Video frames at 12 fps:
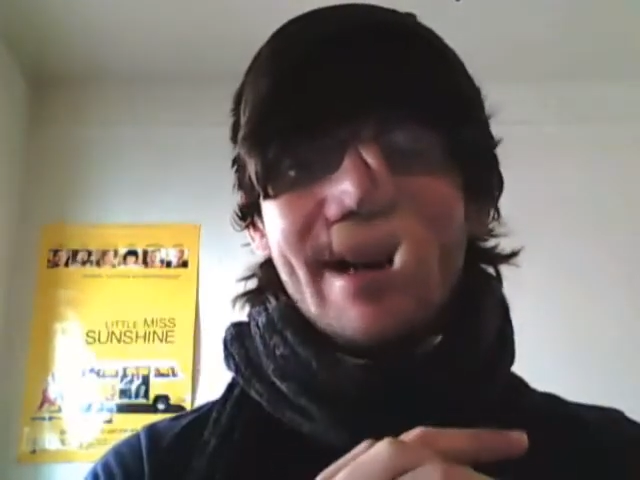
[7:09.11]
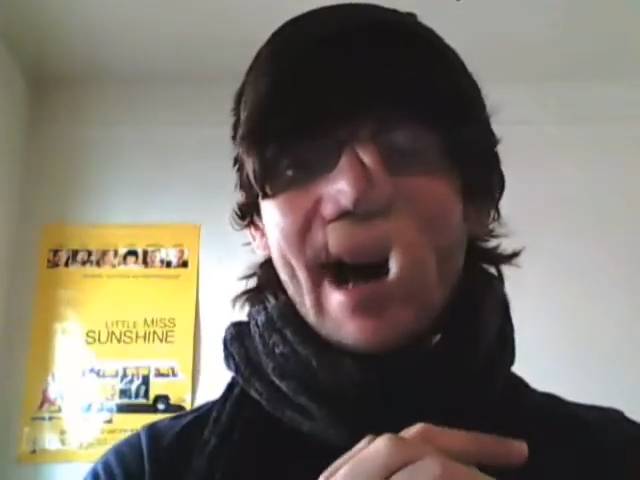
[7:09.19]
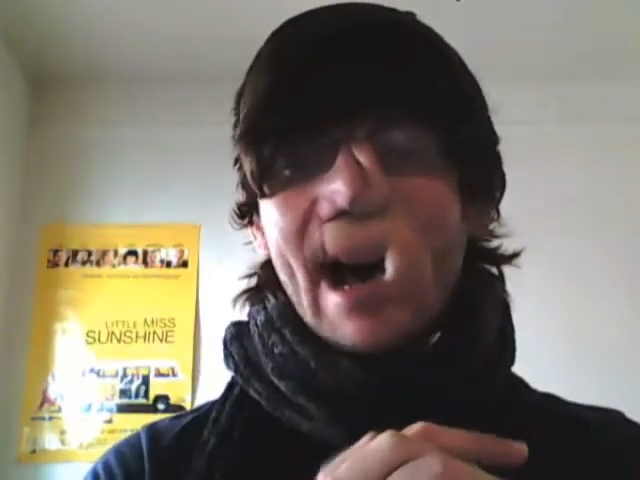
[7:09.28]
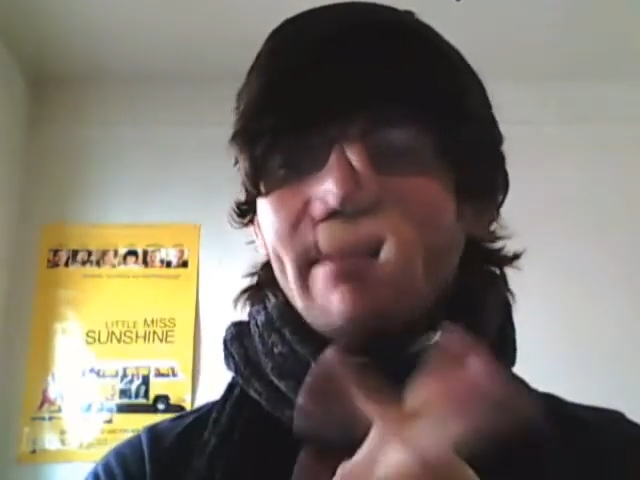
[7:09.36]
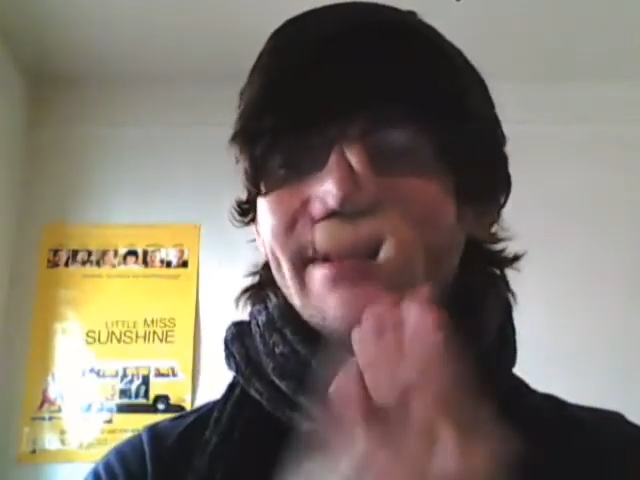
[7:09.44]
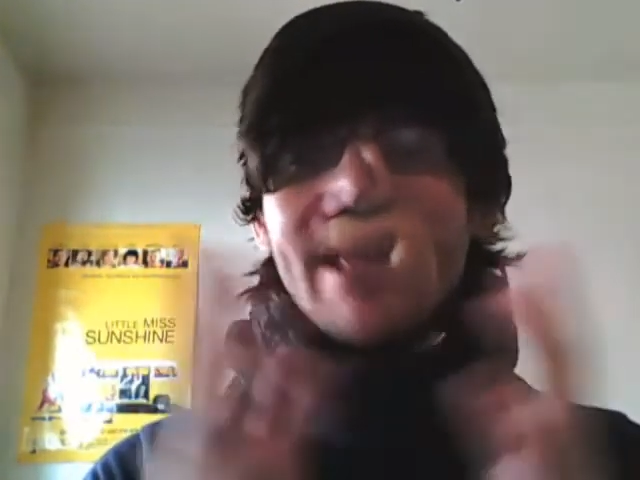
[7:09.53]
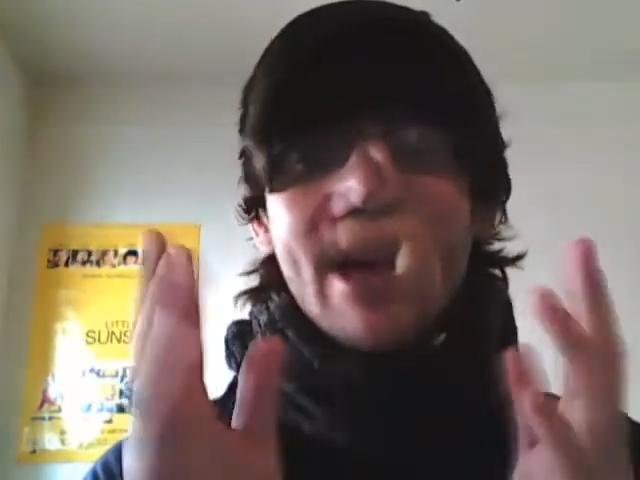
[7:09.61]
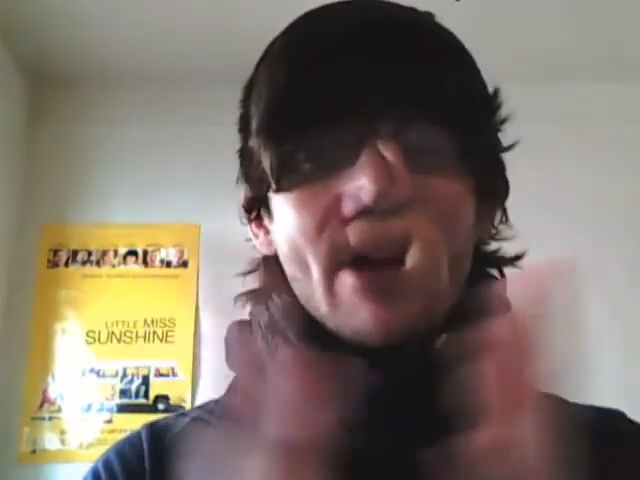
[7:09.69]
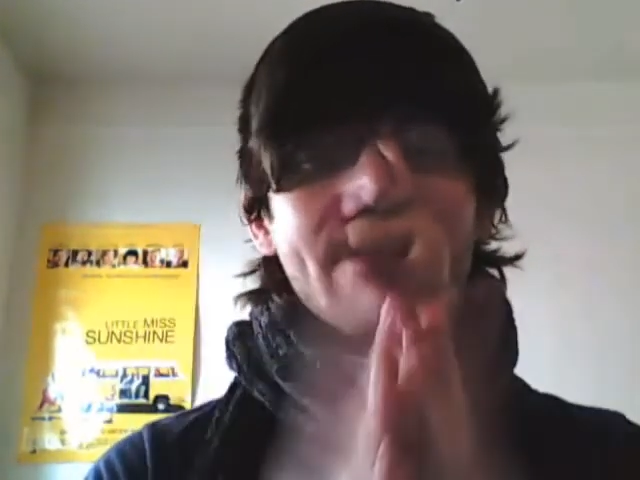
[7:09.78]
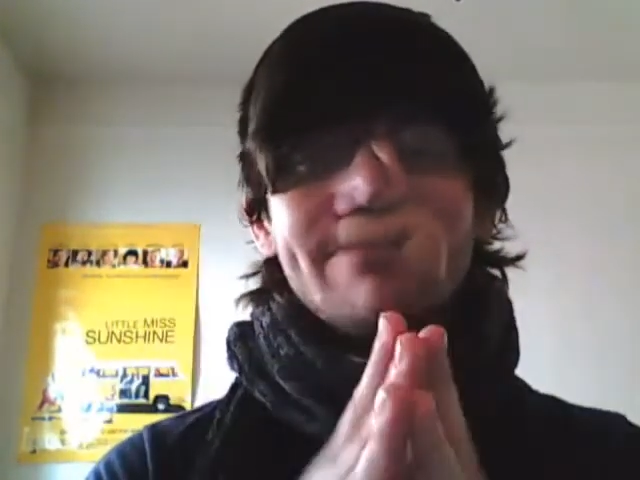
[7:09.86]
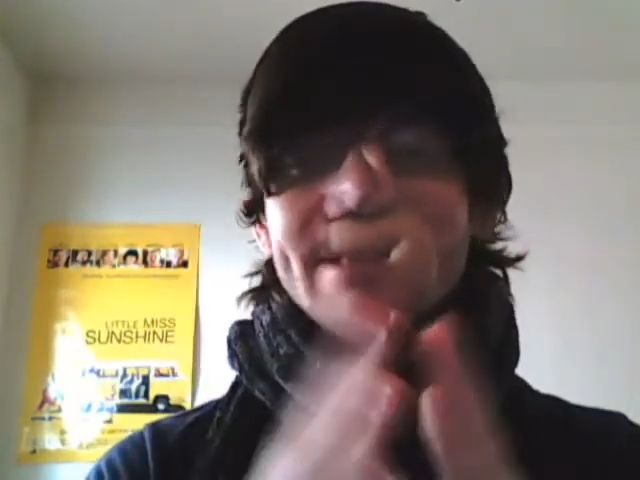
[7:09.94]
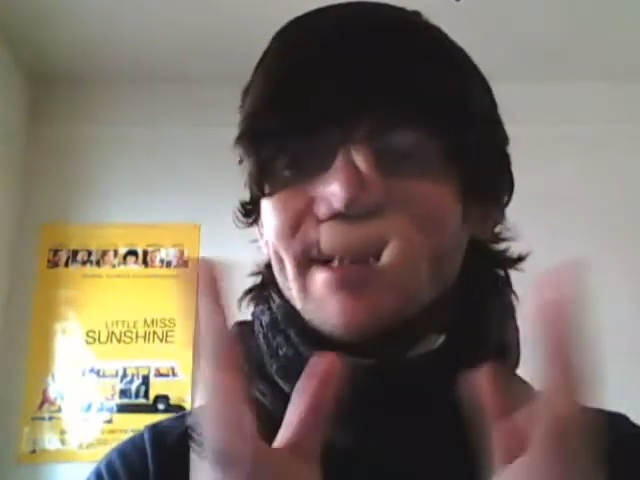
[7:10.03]
I have a
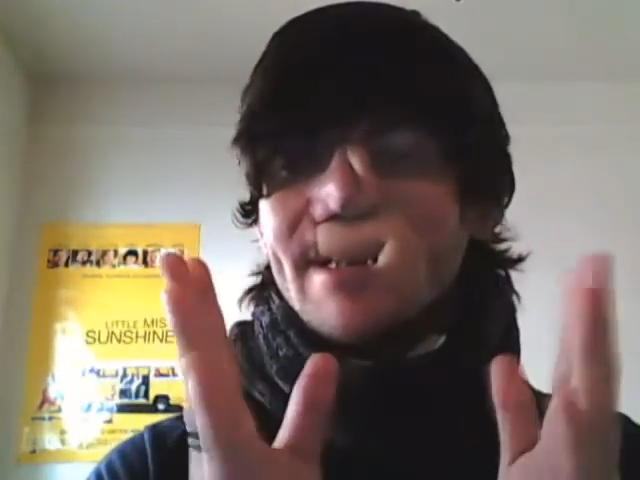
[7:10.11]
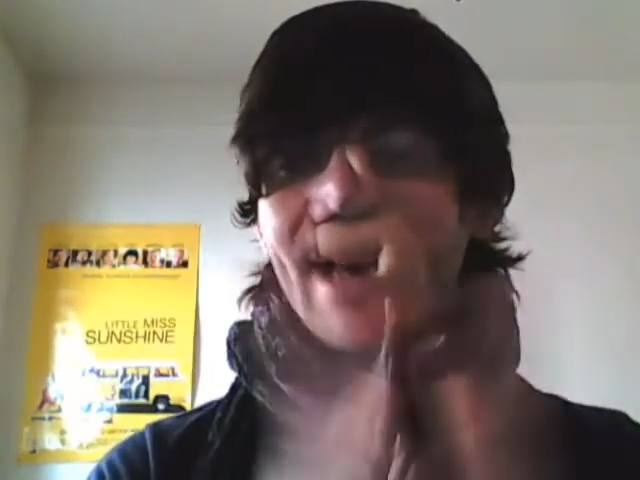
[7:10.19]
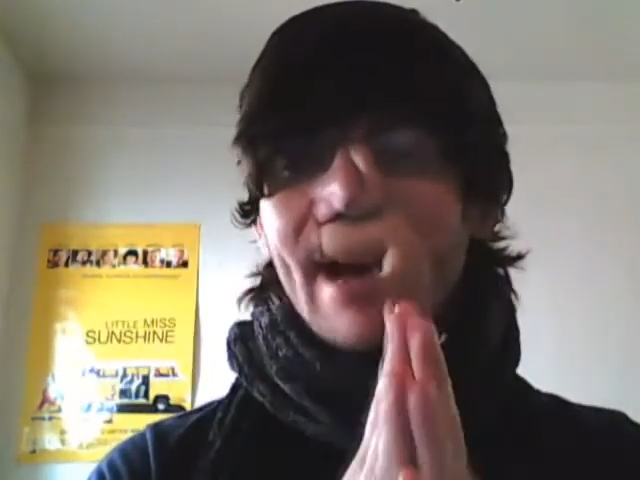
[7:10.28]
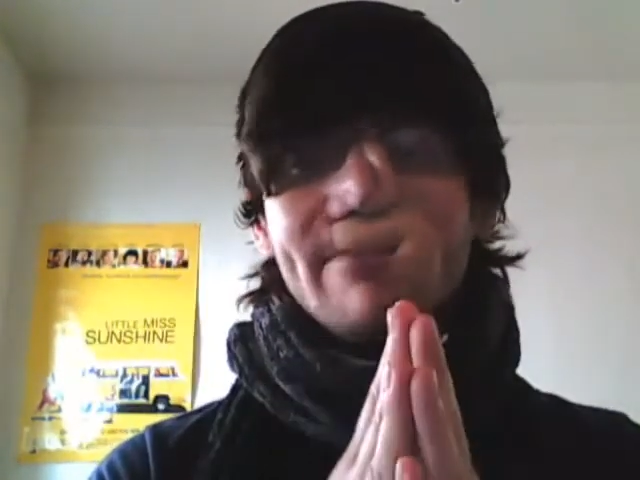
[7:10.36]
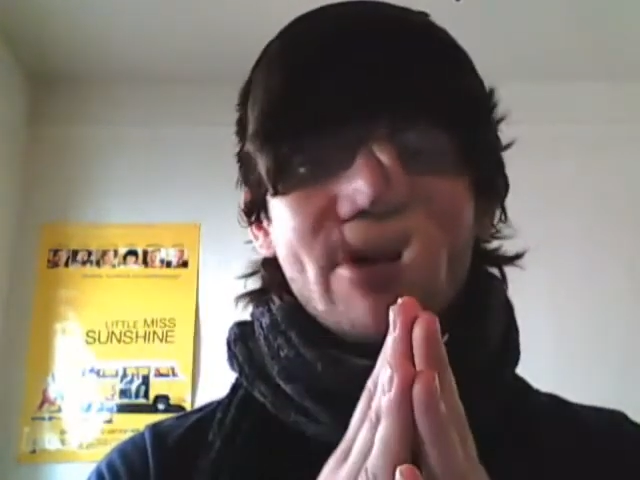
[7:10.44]
therapist, a life